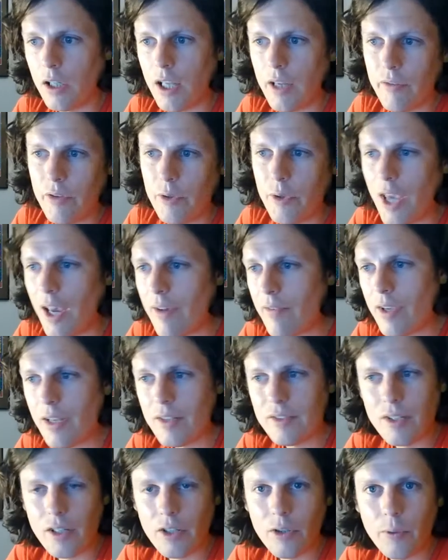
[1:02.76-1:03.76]
I'll get a few
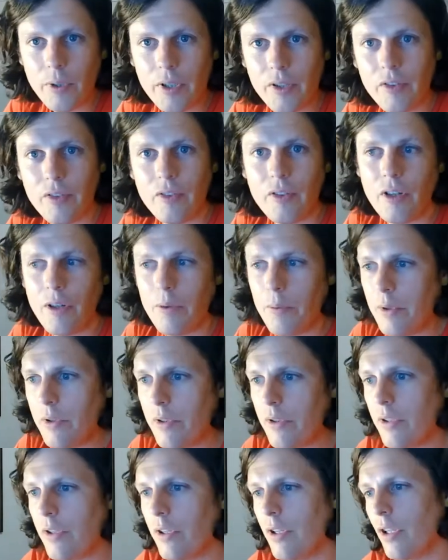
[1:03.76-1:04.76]
caveats out of the way to start
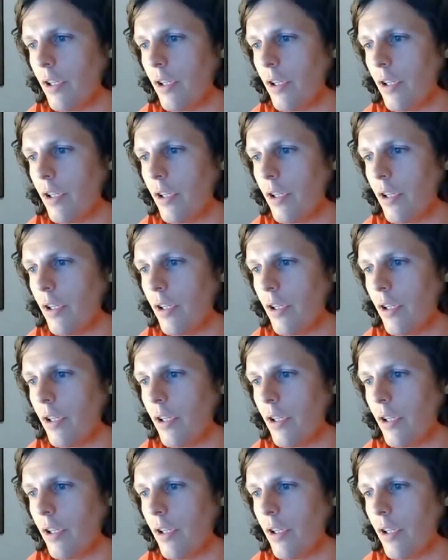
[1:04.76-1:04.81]
with.